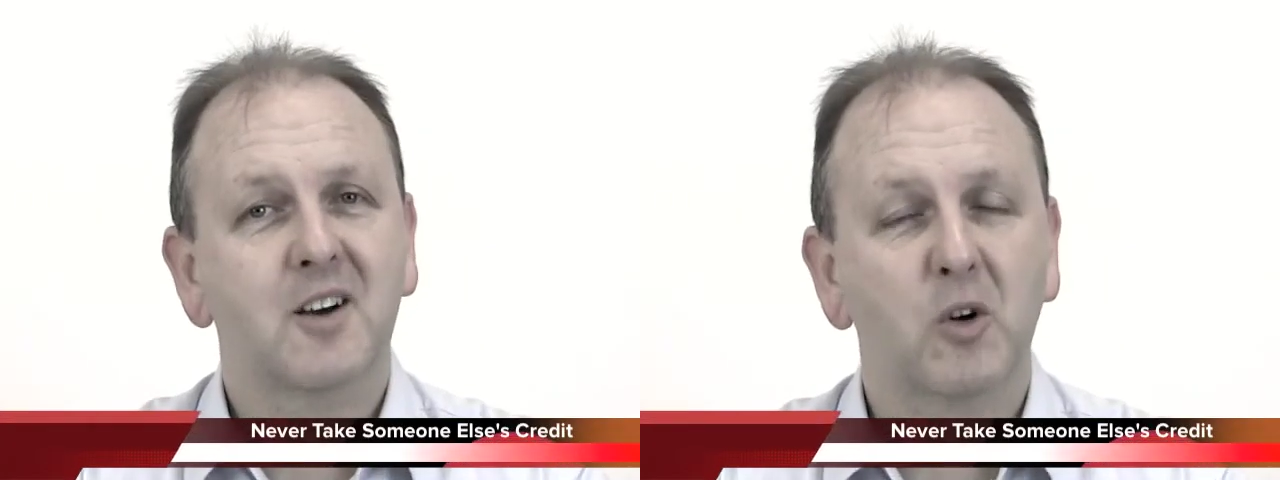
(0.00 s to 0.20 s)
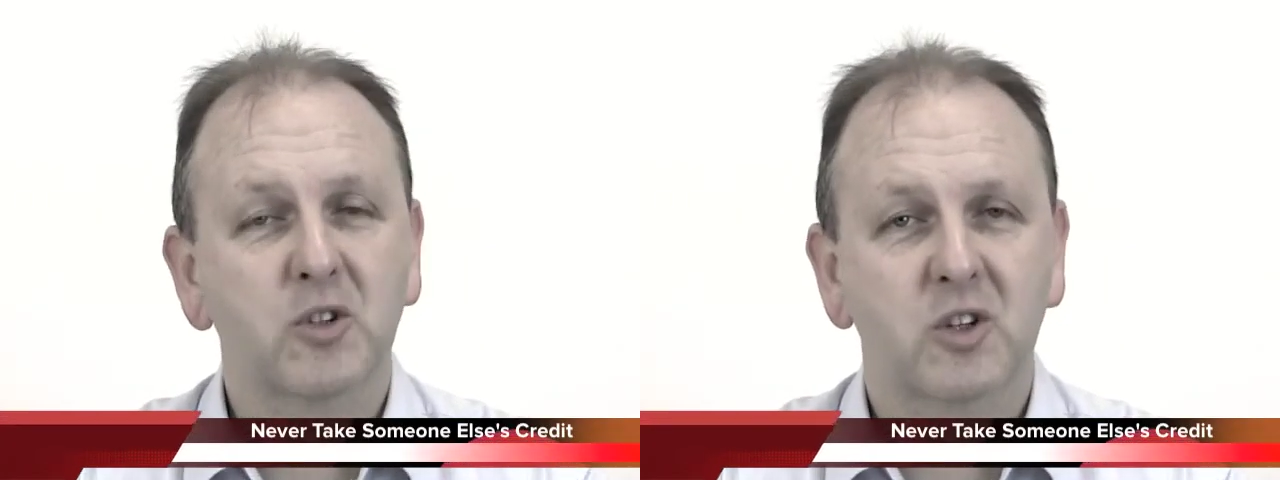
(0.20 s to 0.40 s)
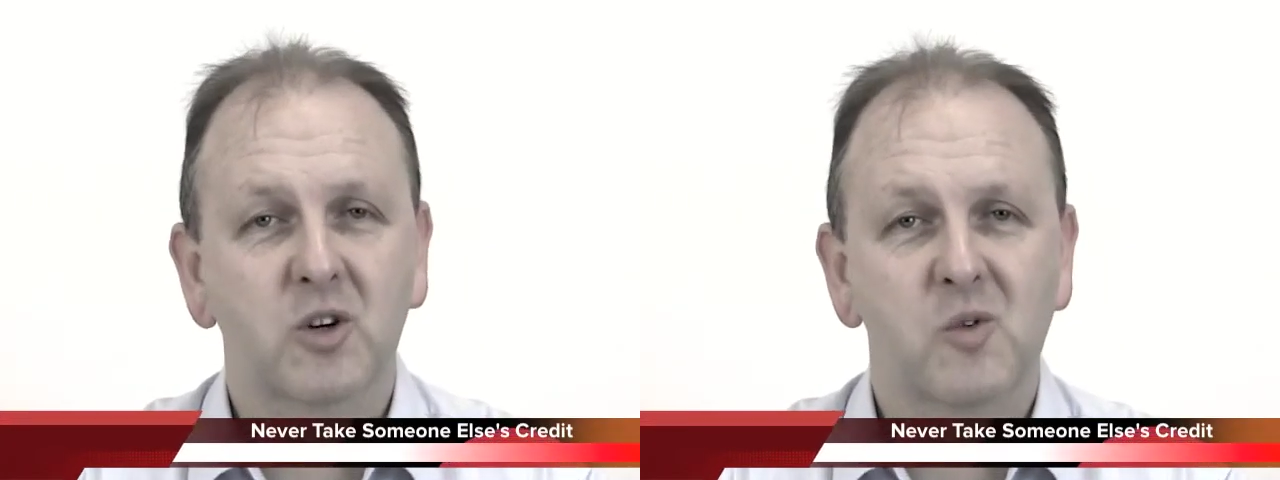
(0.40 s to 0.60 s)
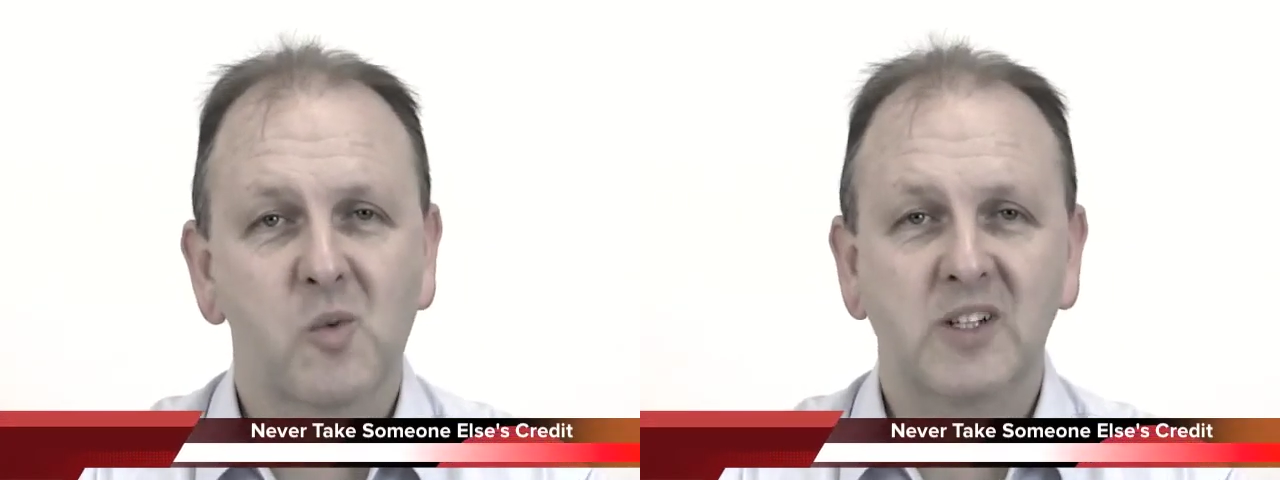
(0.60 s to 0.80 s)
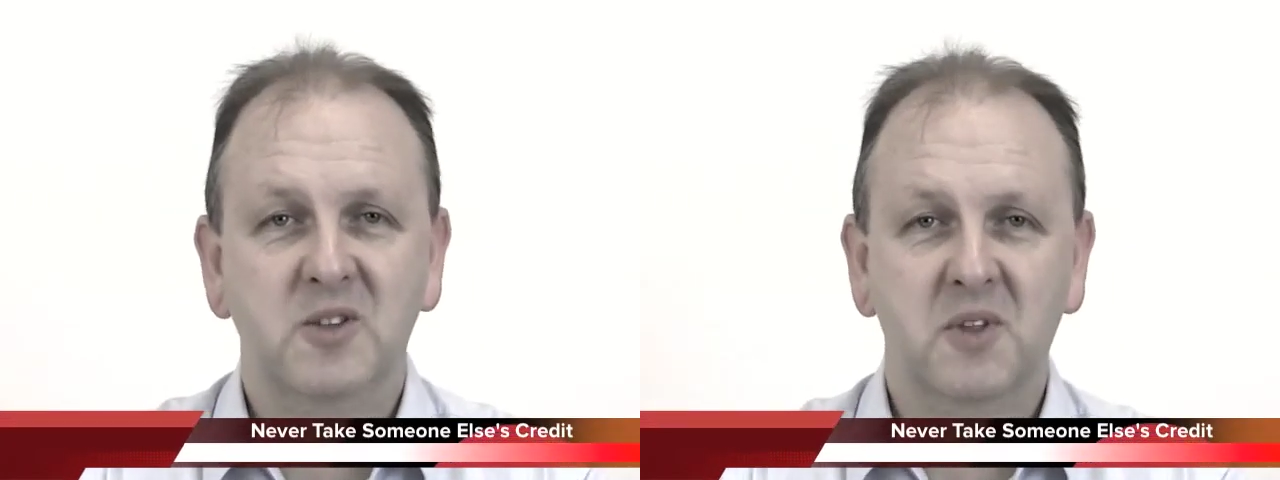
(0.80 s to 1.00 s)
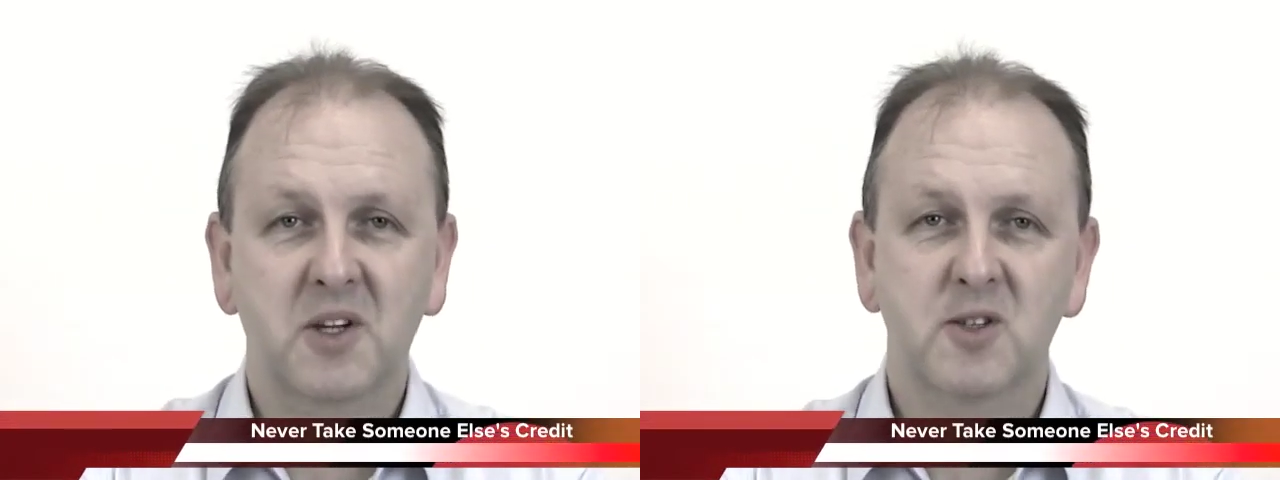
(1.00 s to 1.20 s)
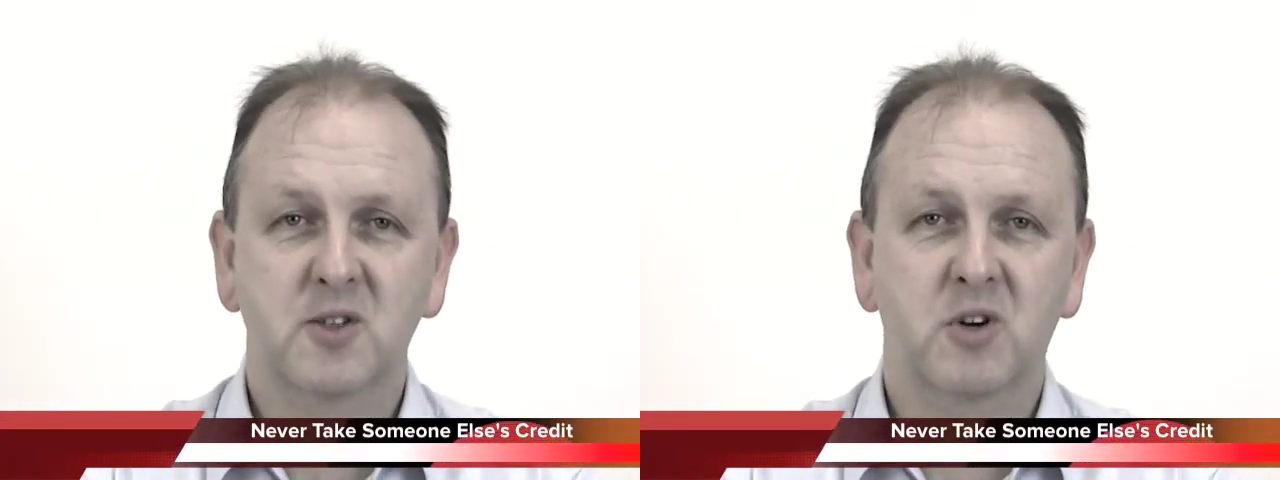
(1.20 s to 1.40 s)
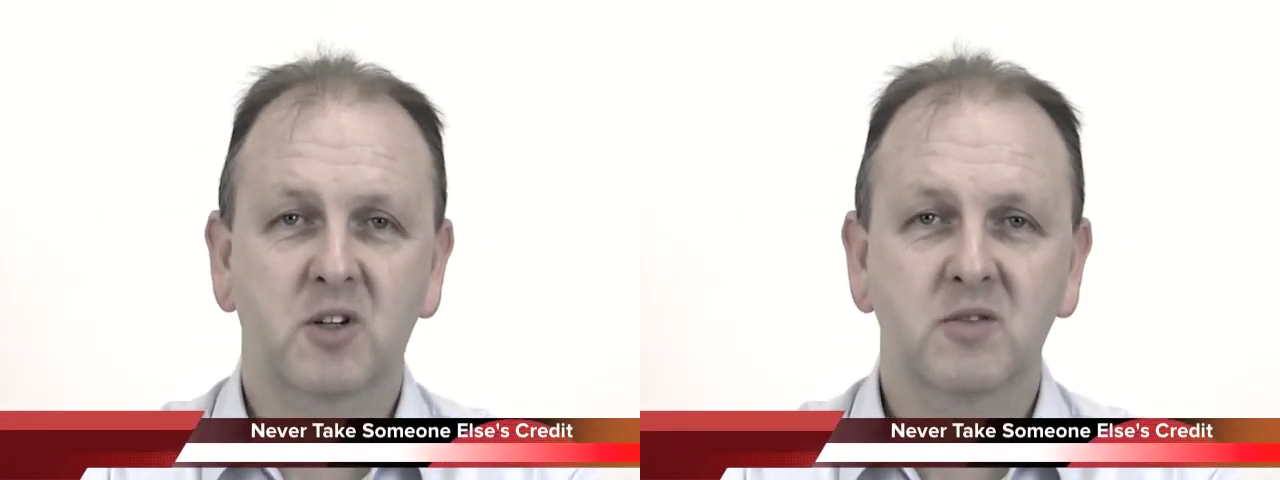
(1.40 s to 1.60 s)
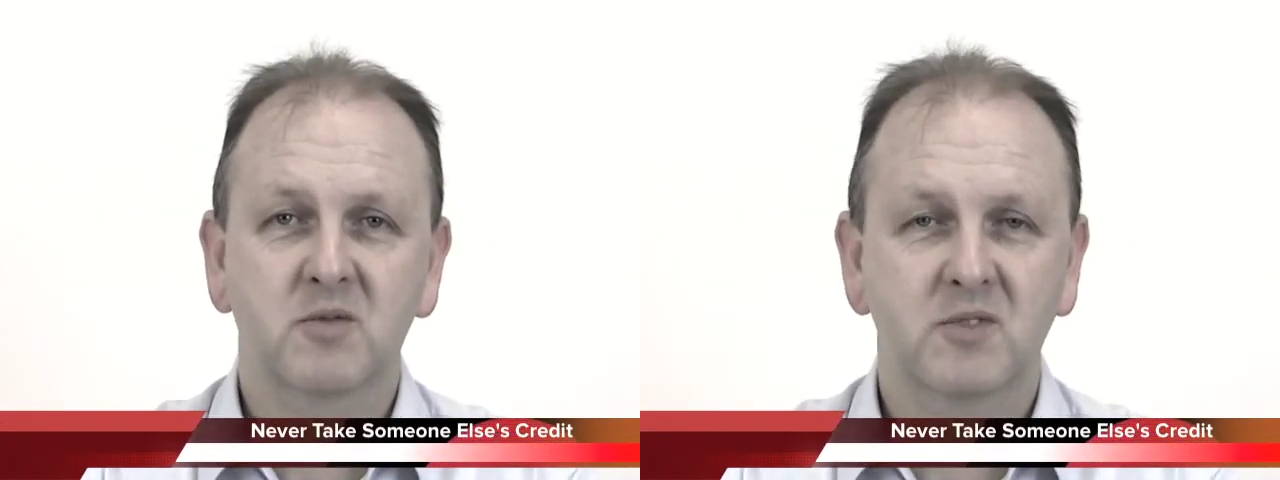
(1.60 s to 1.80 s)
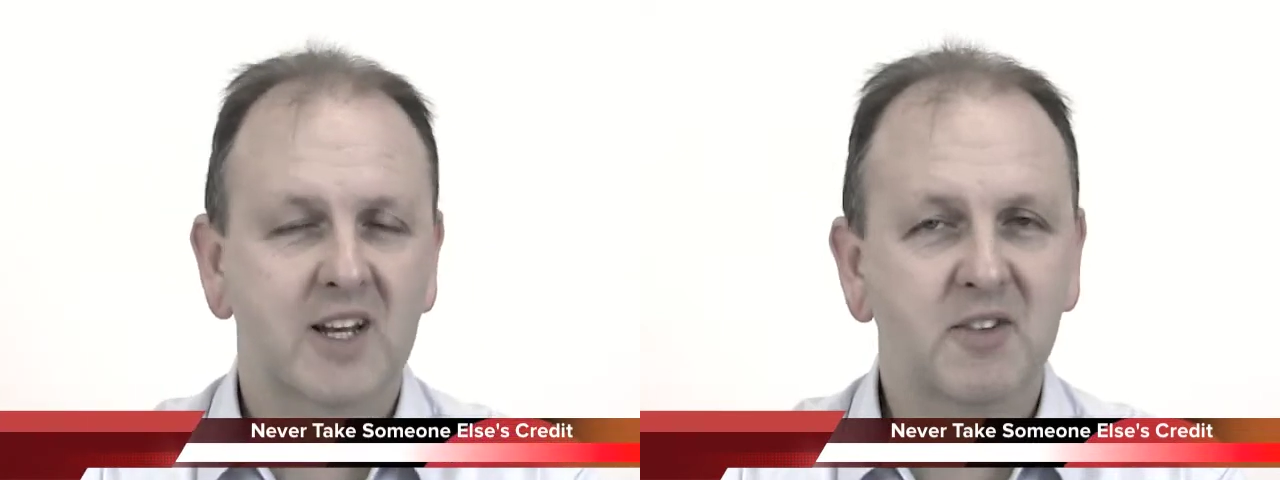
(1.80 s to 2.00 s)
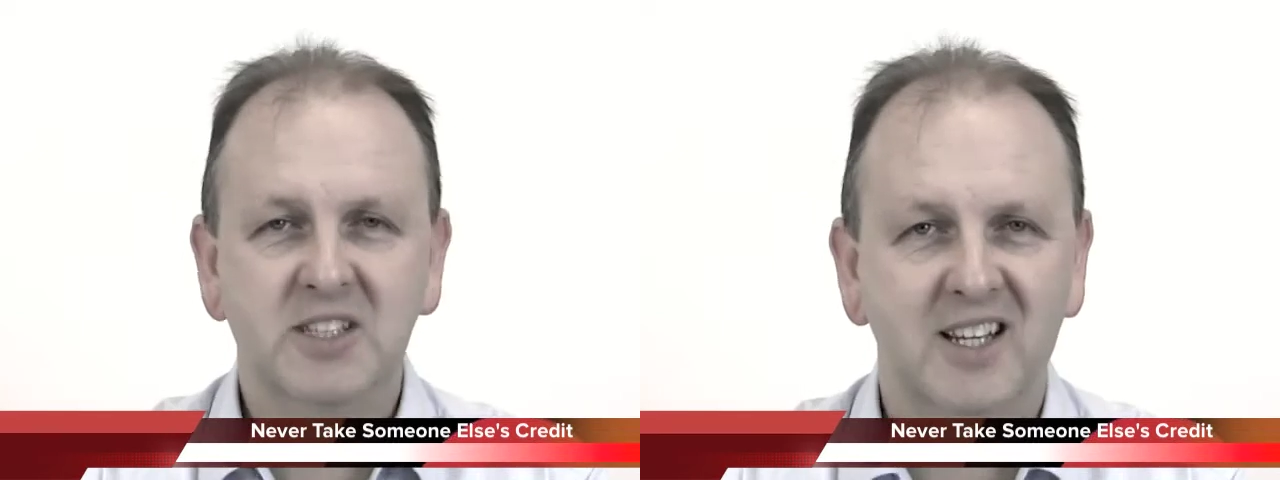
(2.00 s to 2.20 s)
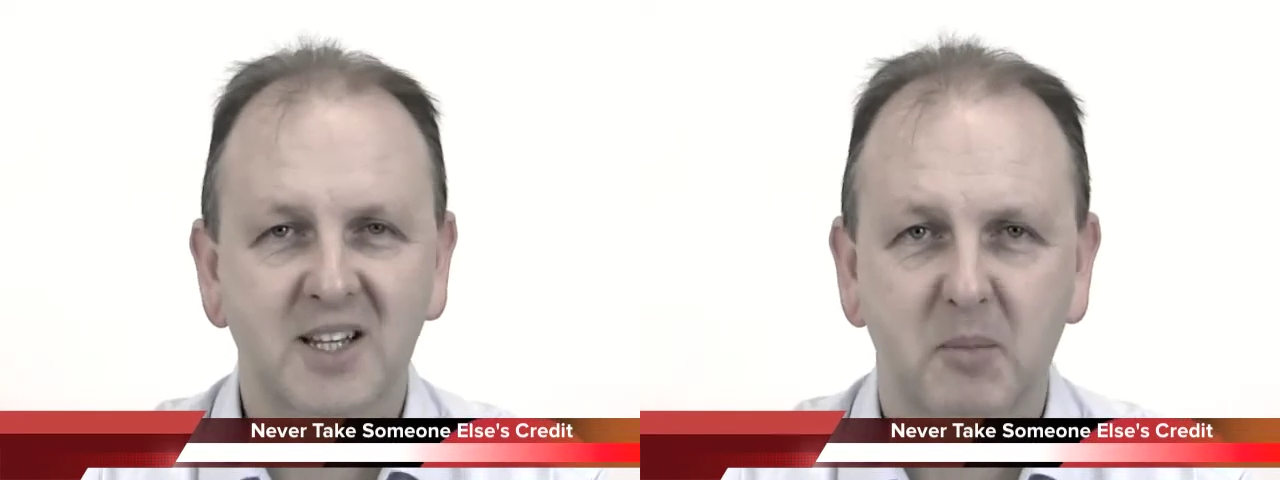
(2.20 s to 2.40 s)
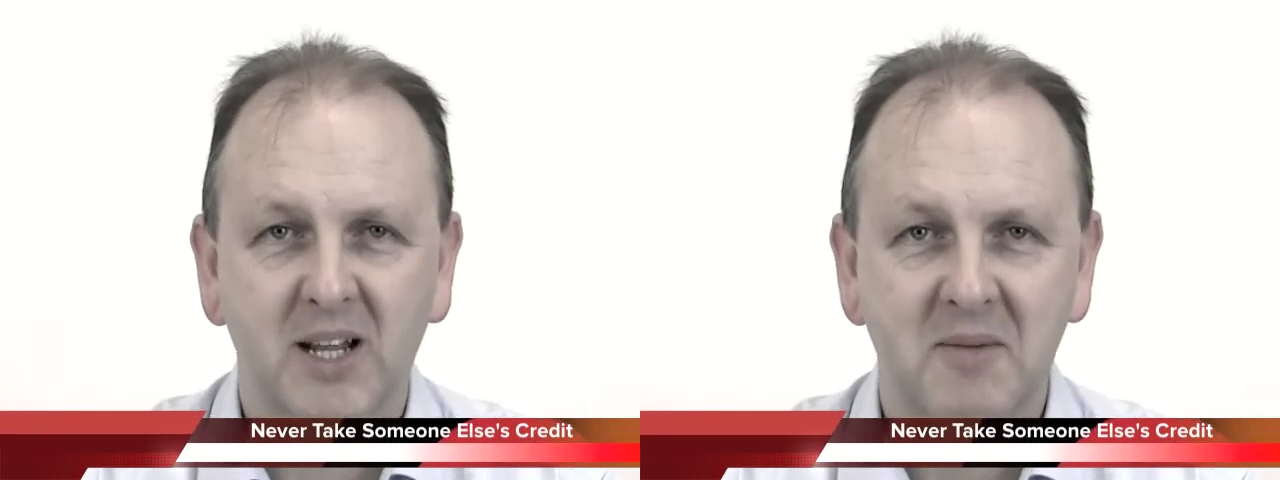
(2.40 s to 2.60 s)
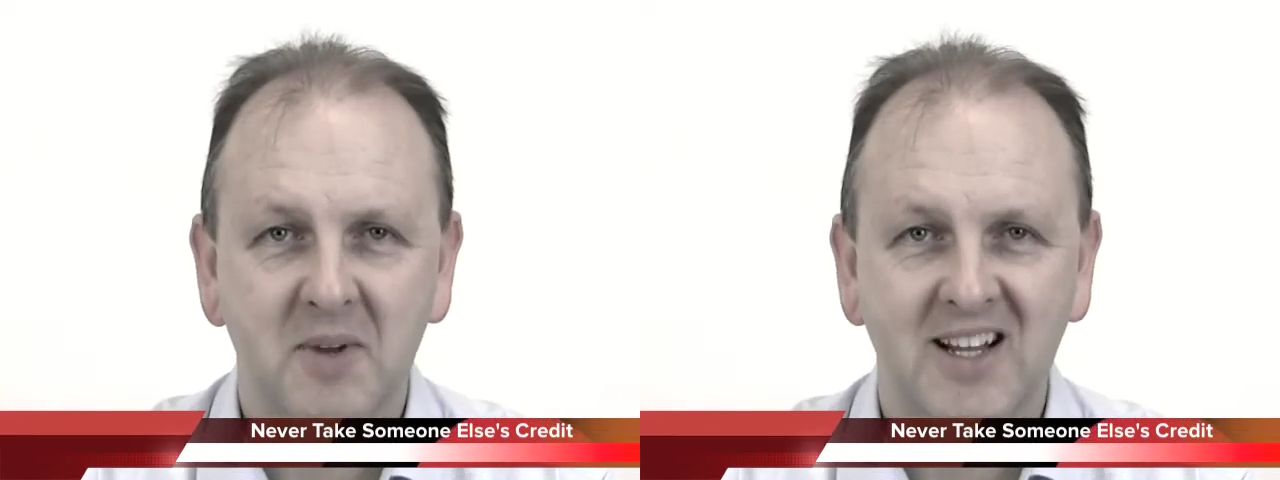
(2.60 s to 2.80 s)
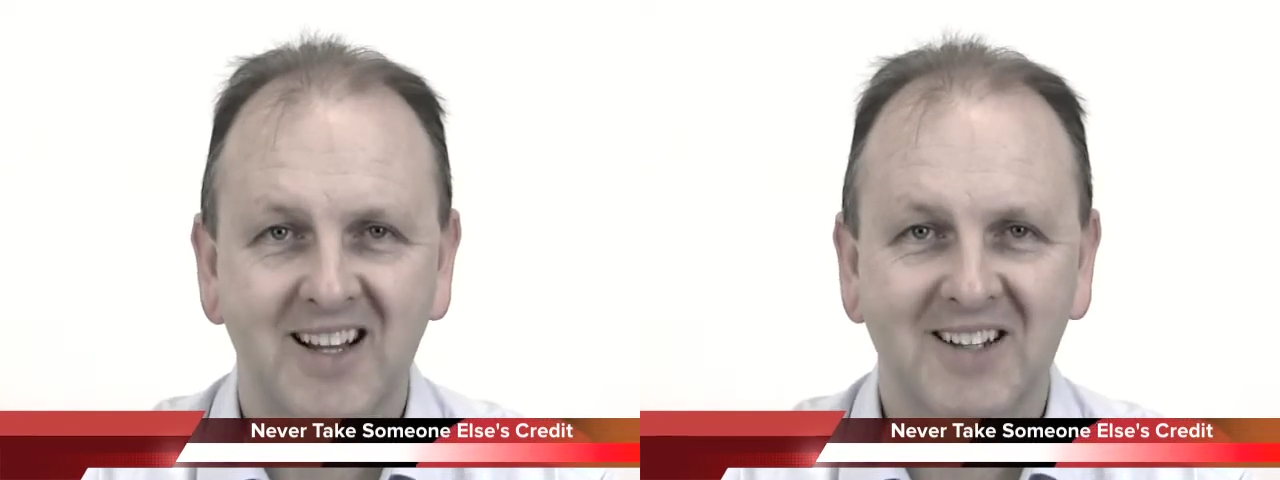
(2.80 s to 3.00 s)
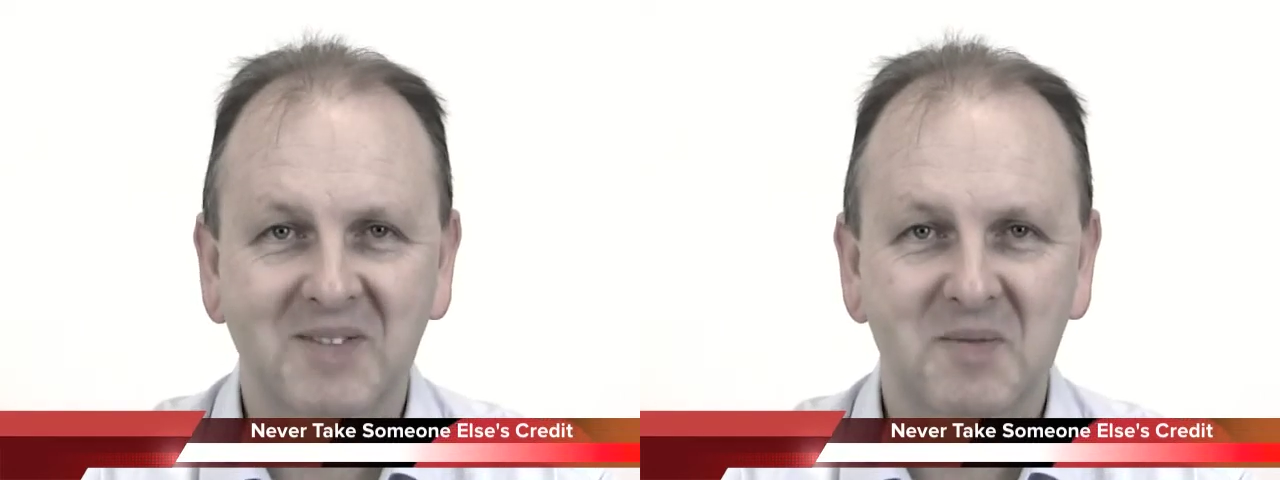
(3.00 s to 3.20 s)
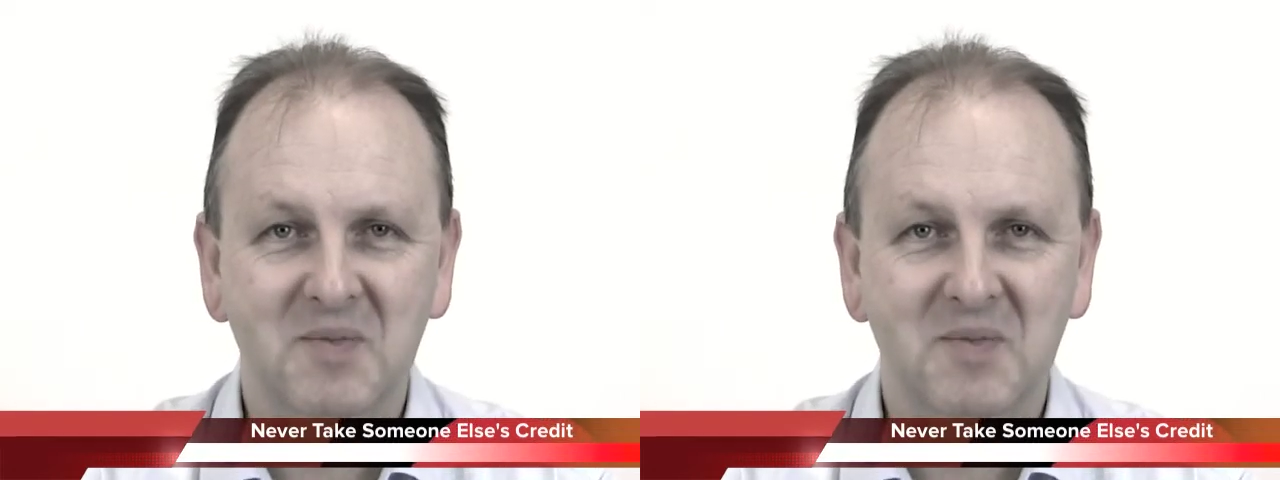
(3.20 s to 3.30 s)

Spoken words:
Also, when something goes wrong, never take the blame either.